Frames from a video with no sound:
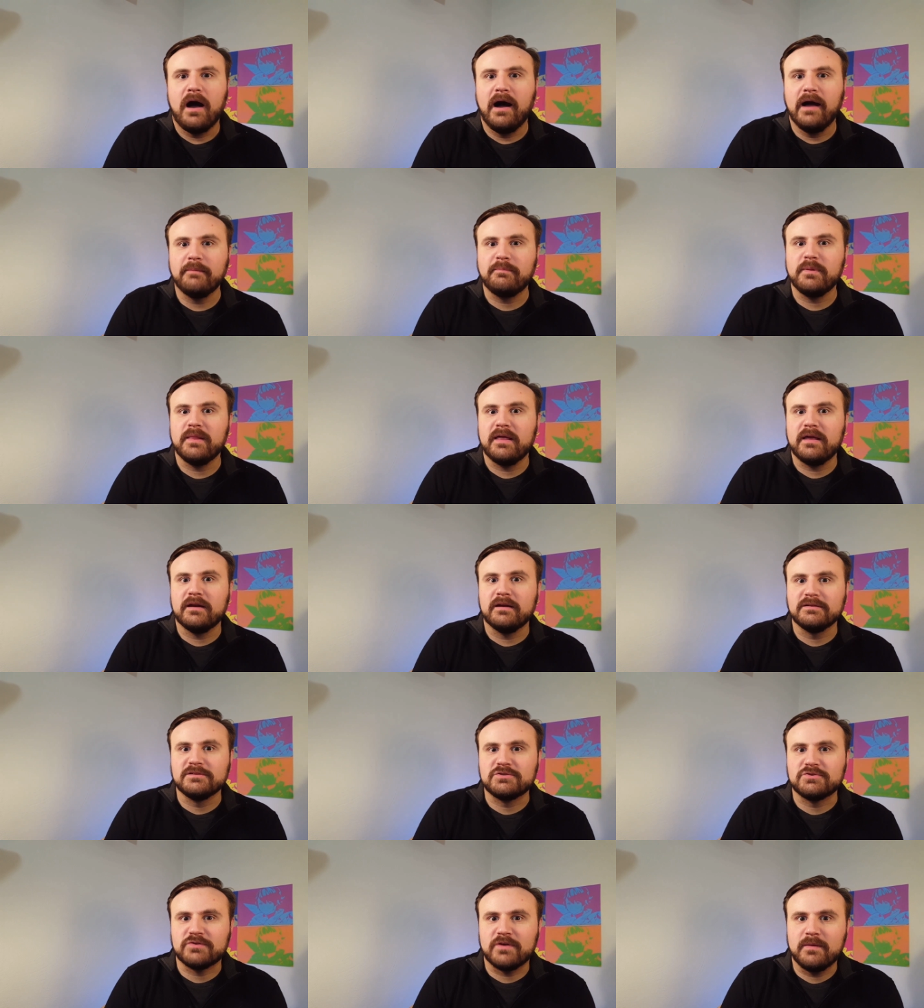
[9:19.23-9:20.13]
I plan
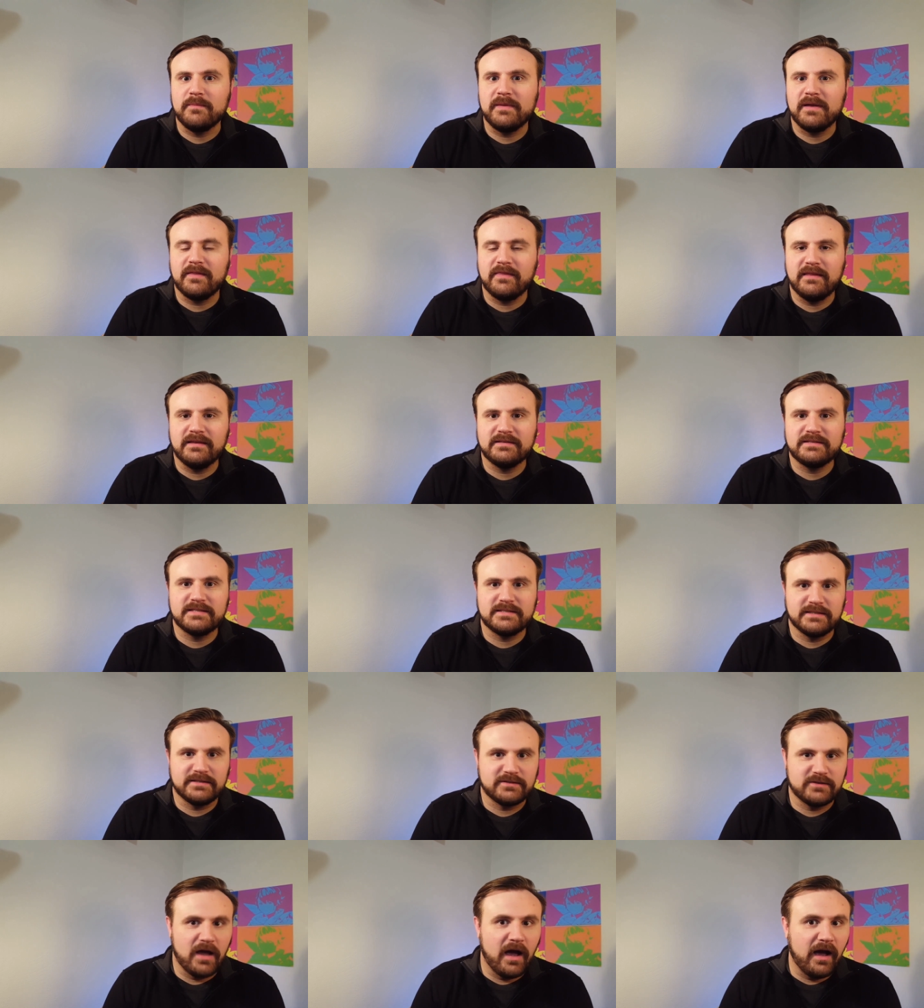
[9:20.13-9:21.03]
on streaming
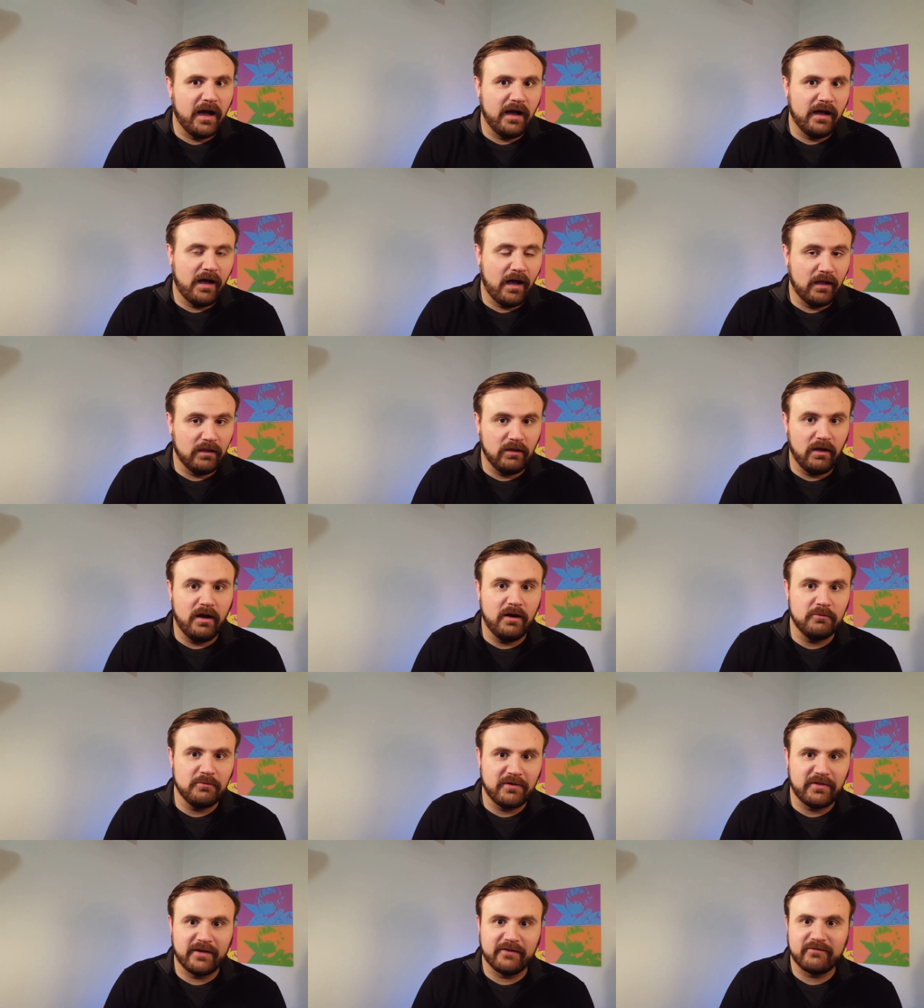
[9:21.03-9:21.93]
this
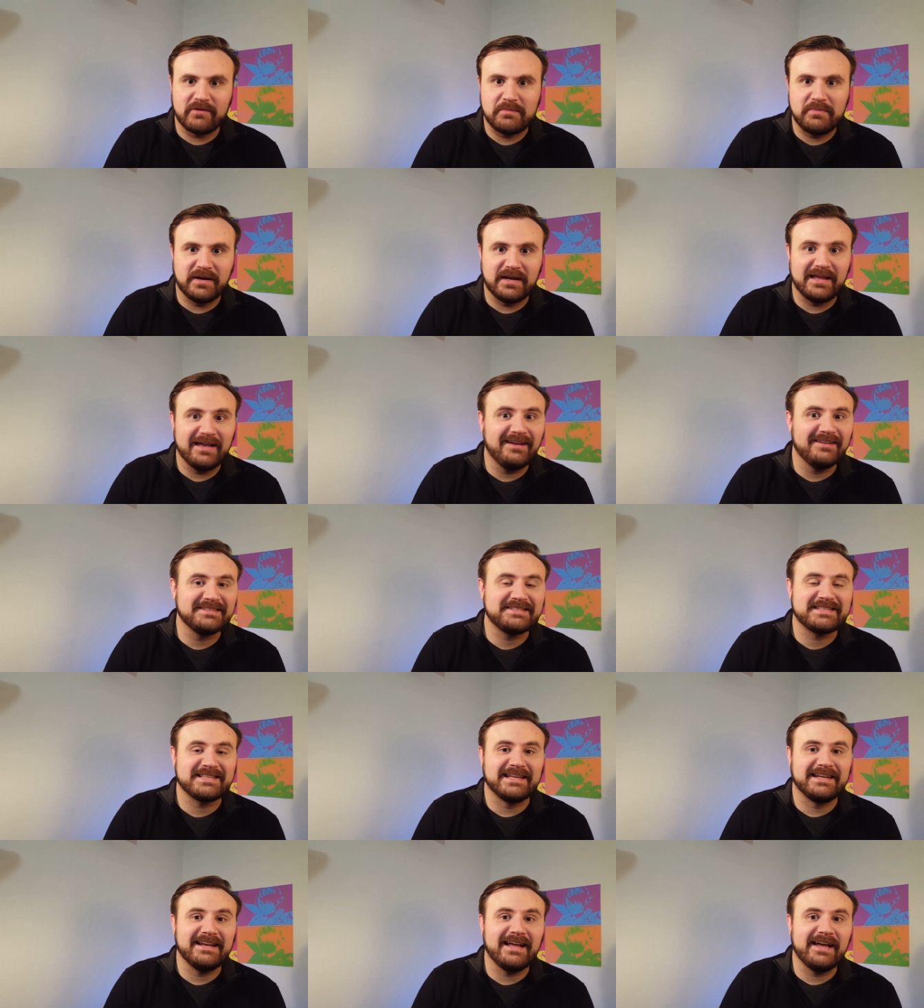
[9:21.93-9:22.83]
along with everybody
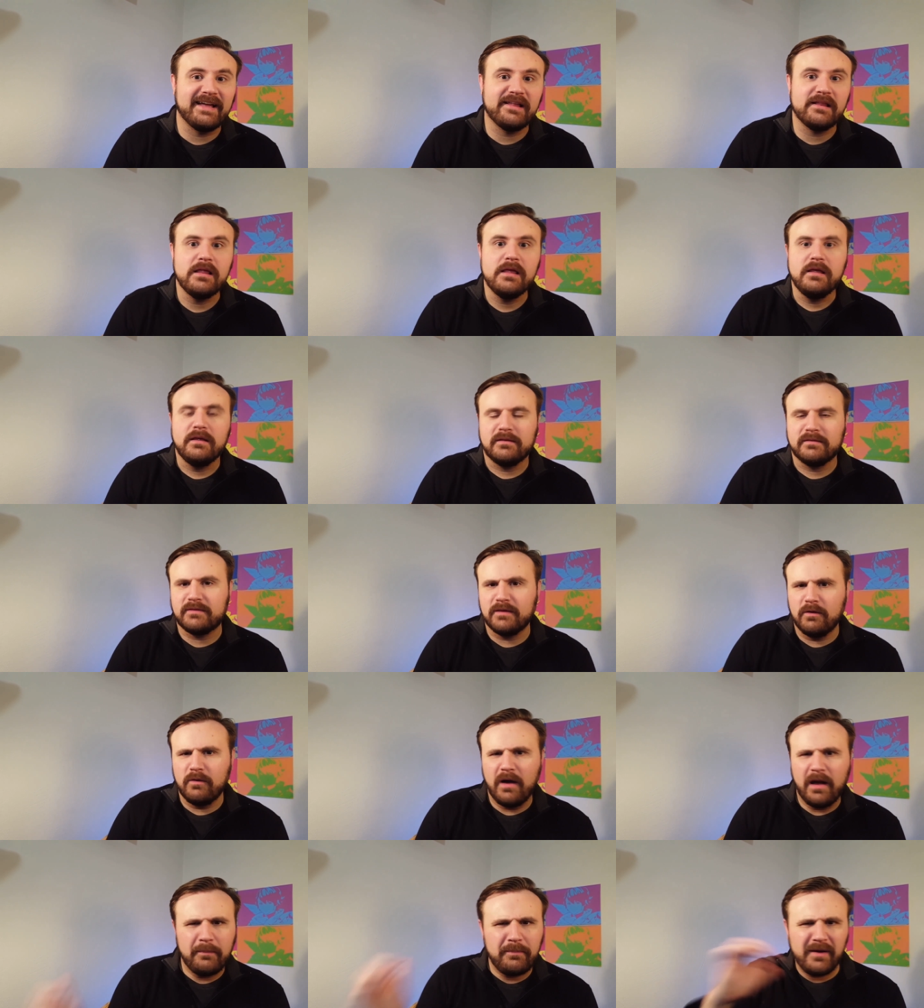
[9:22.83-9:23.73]
else tonight.
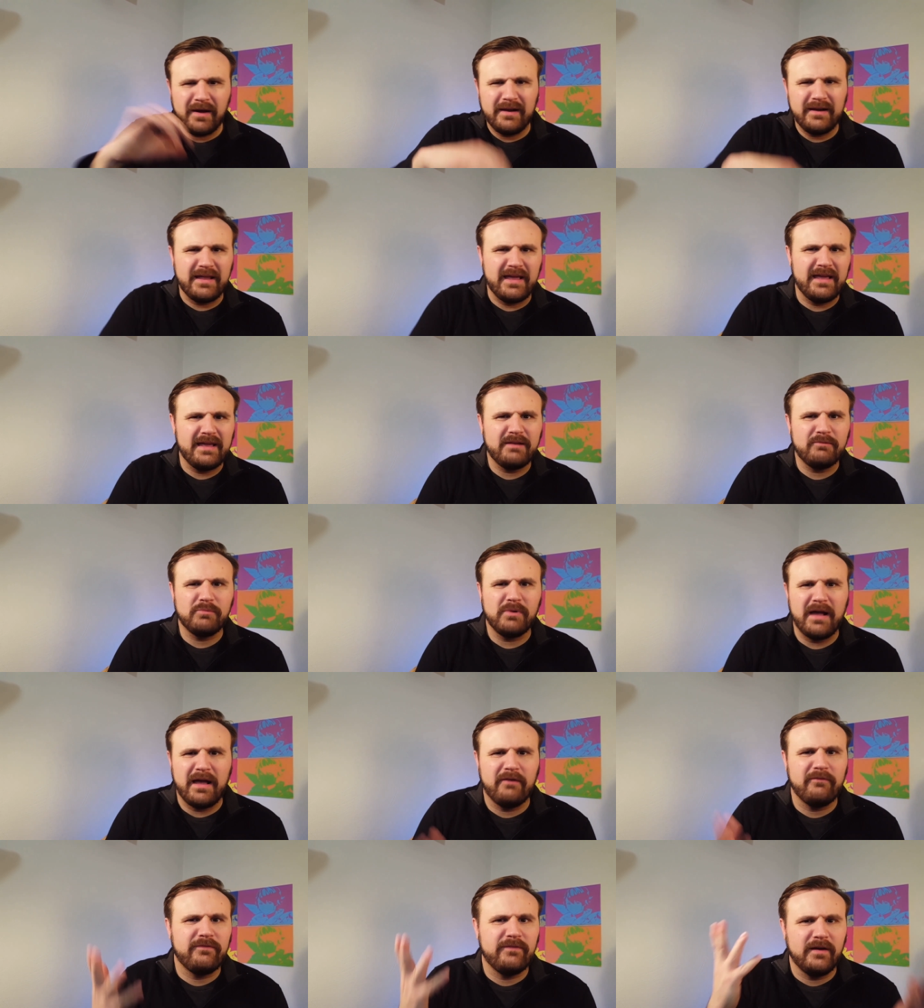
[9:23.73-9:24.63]
So hop on and
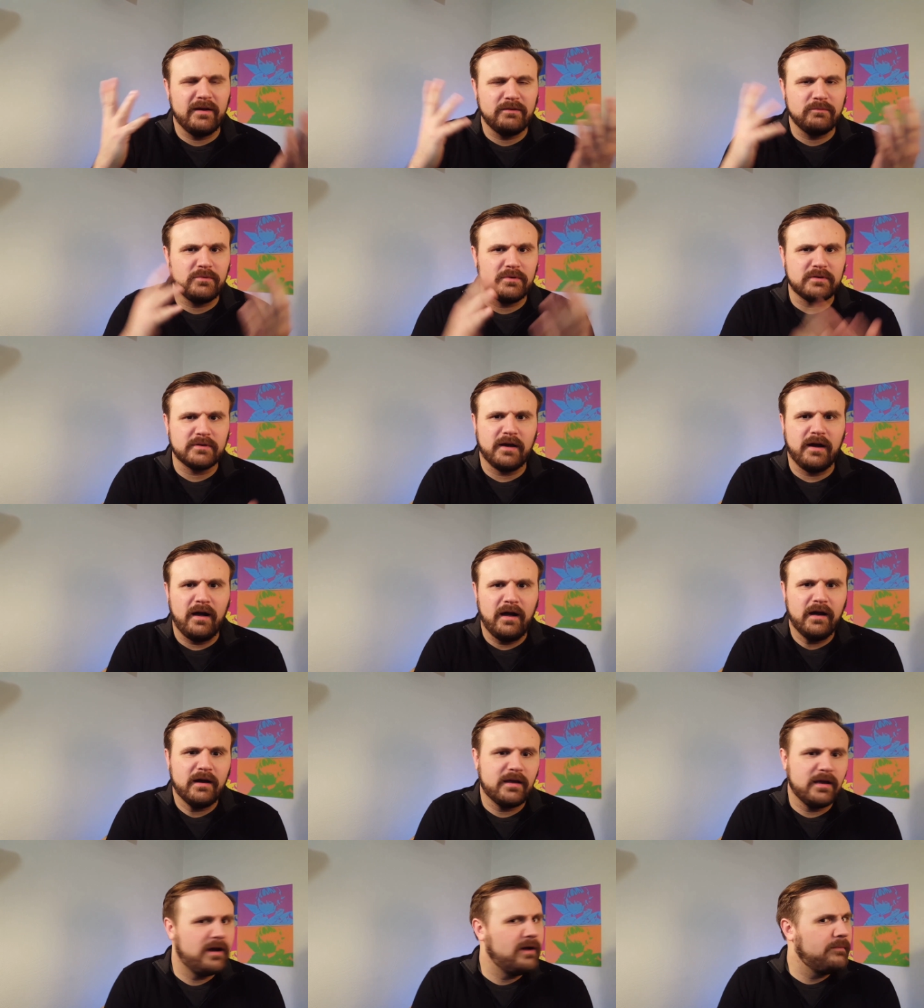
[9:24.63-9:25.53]
we'll have fun. We'll
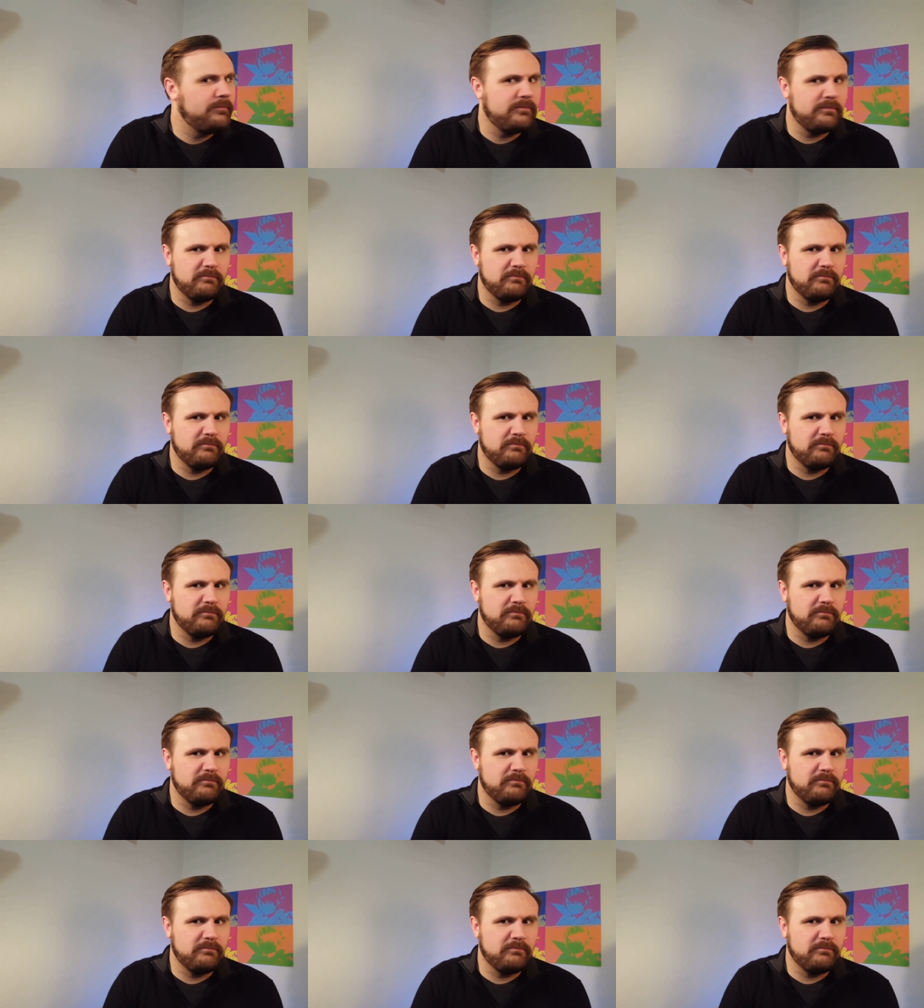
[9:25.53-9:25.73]
talk.